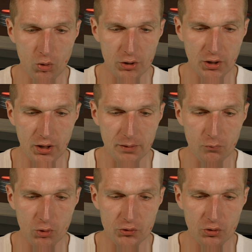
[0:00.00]
What
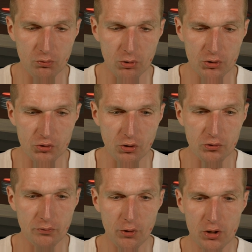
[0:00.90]
um what's what is
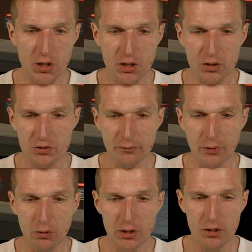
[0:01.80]
also working is the
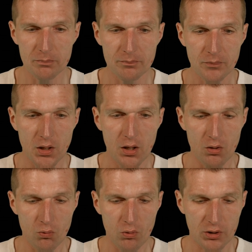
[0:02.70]
following.
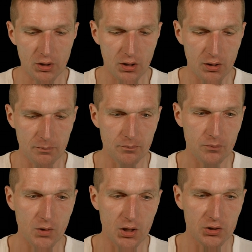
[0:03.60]
What um
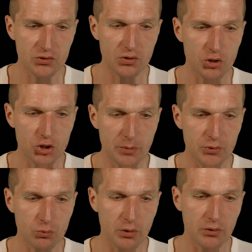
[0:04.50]
it's it
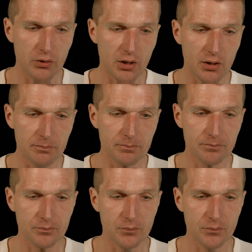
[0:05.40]
ships with um,